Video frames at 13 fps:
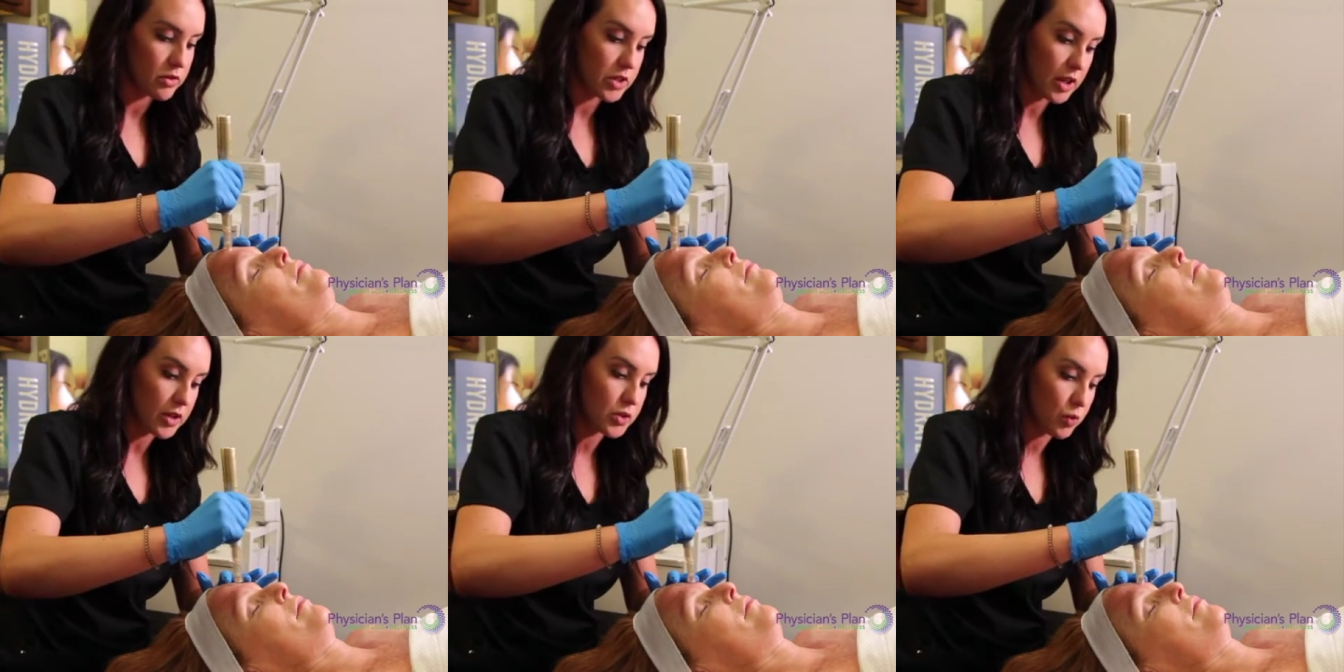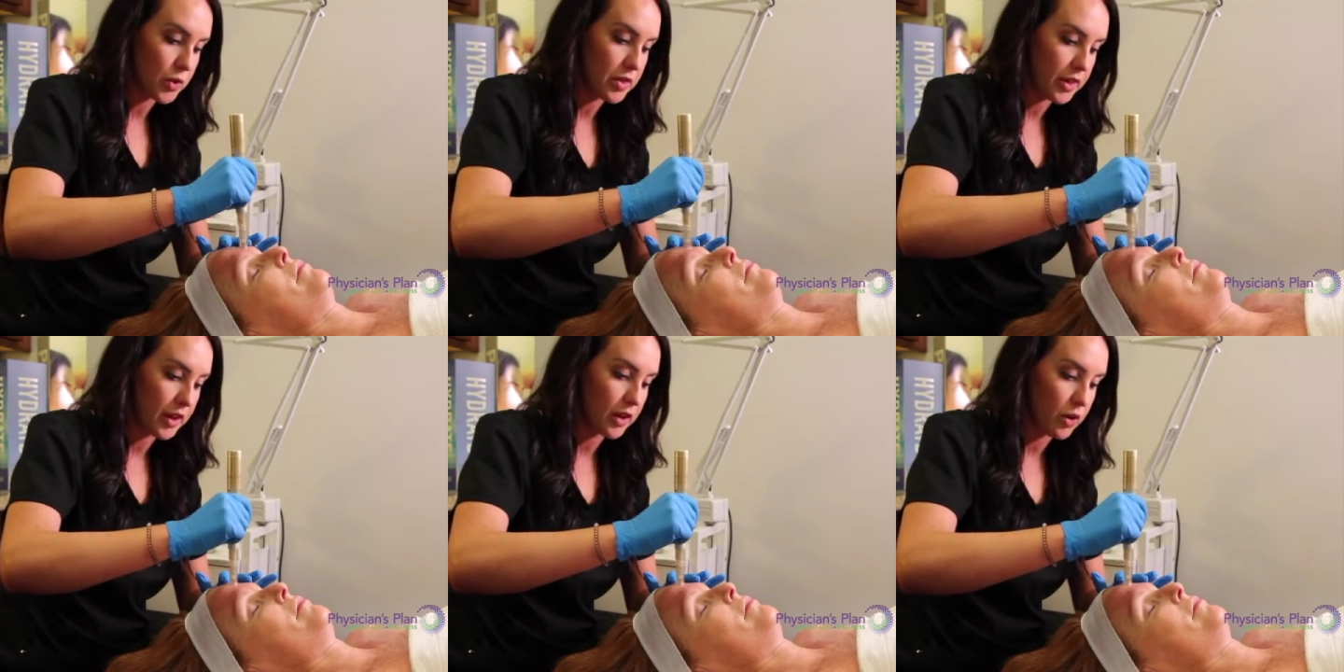does one
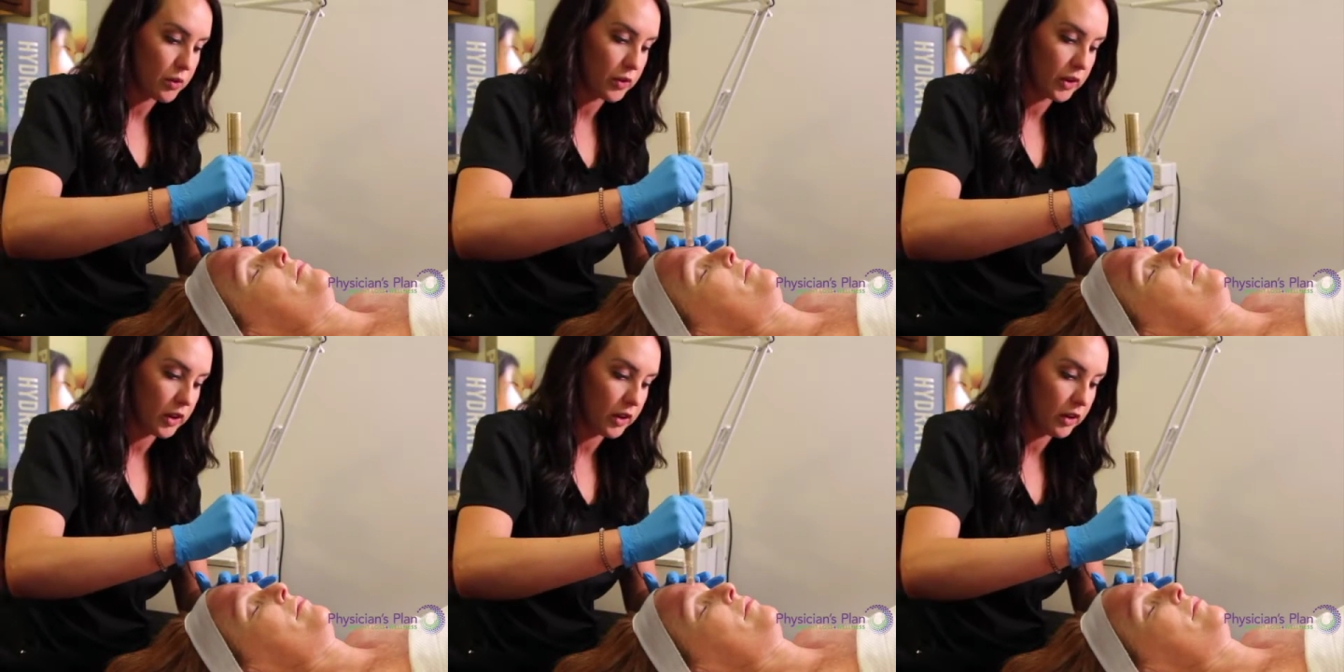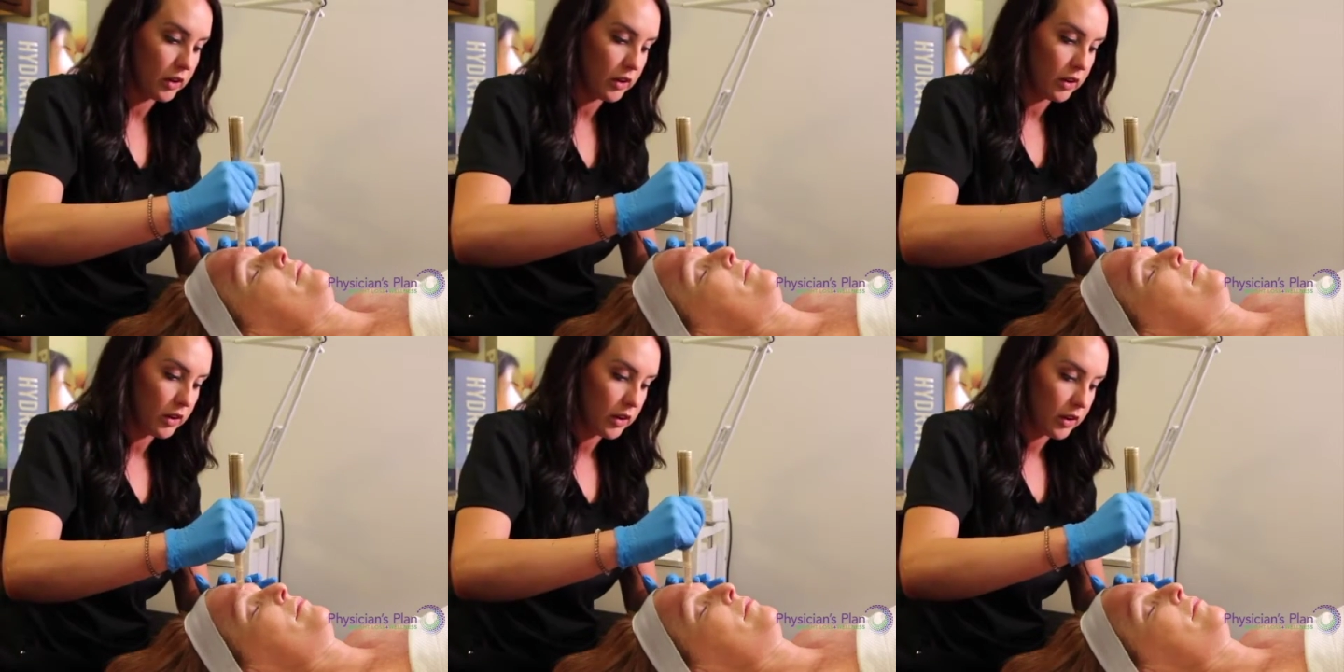thing only,
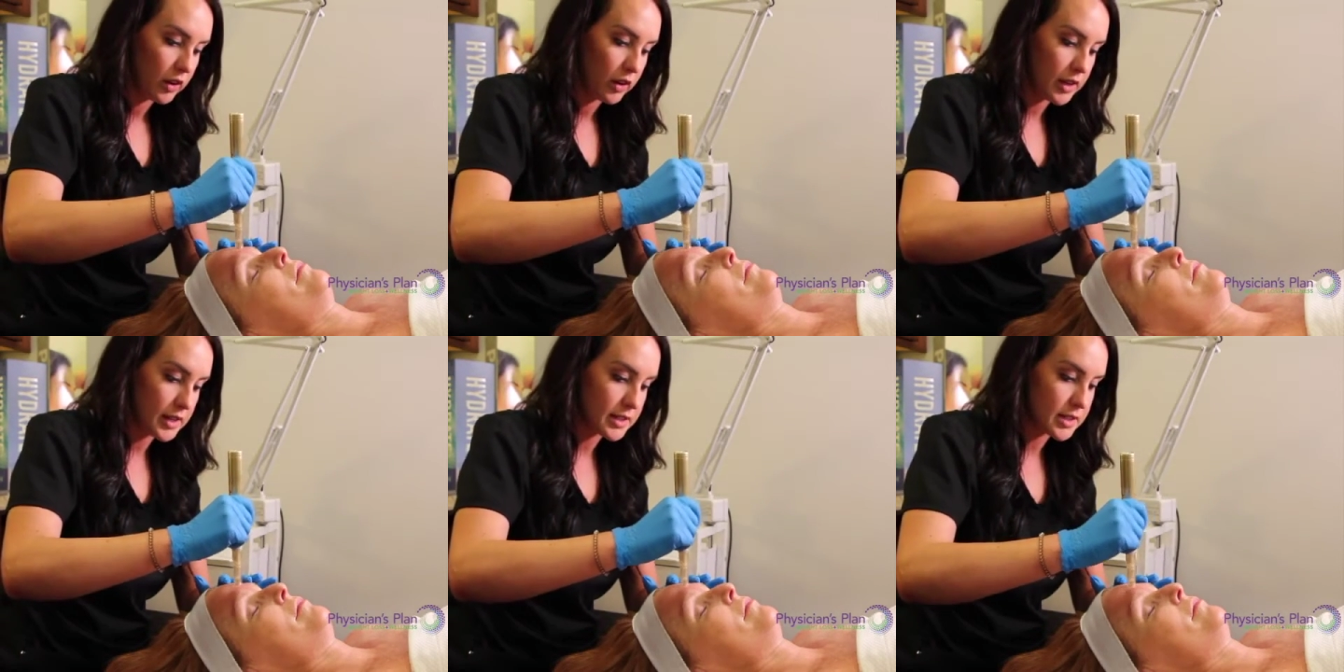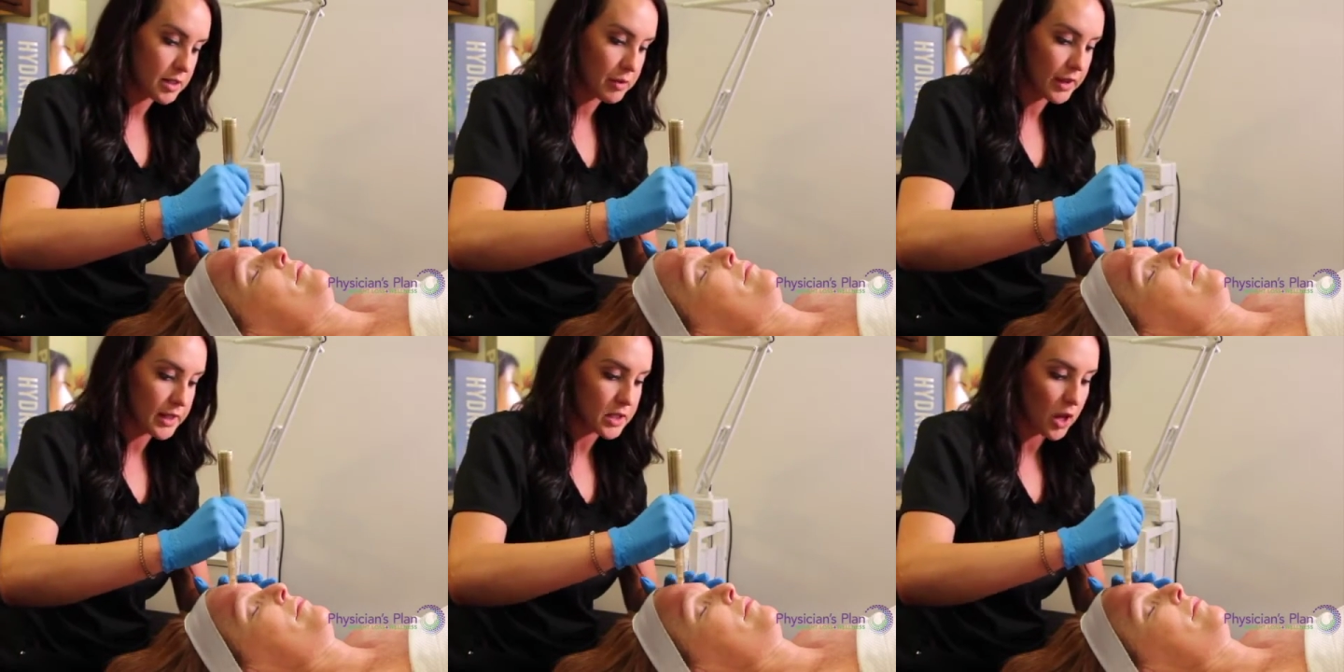and it
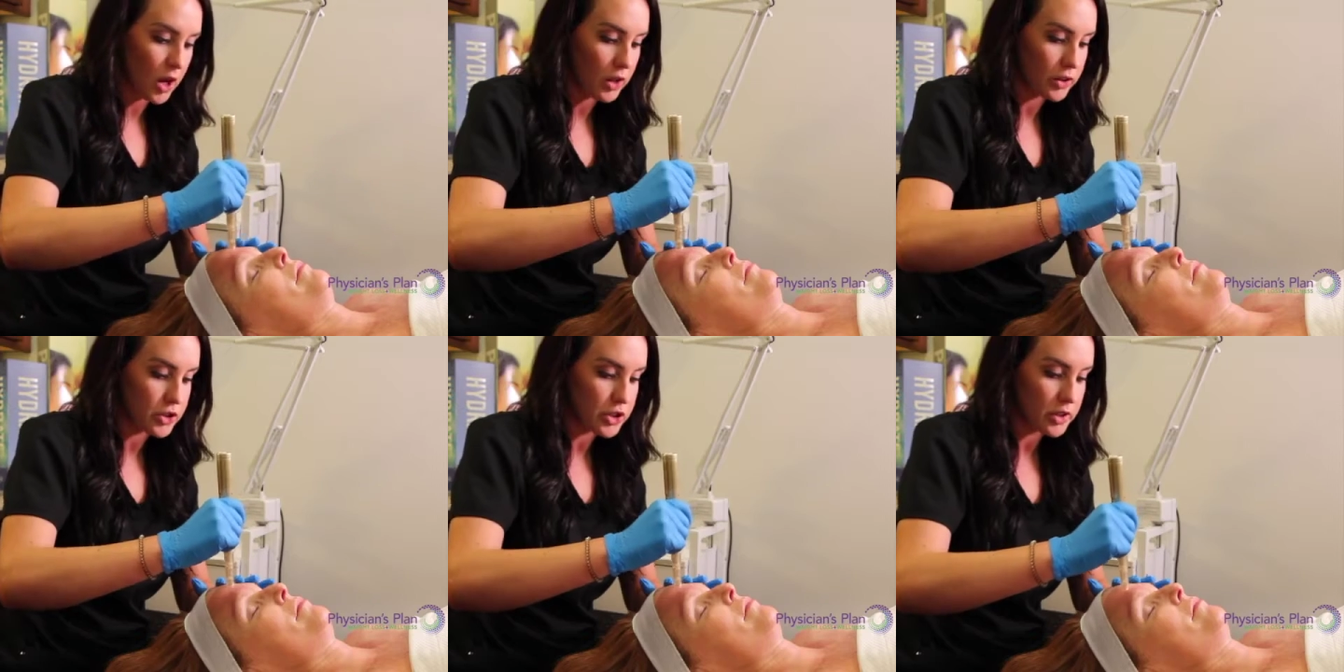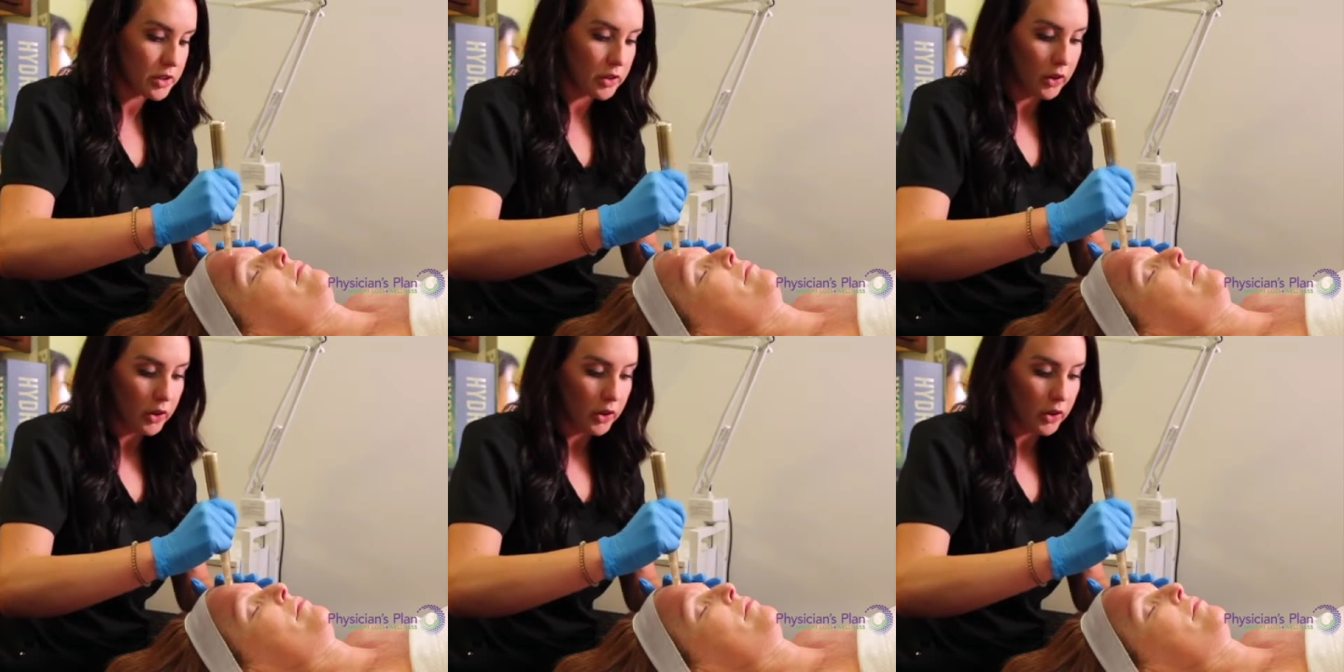stimulates collagen.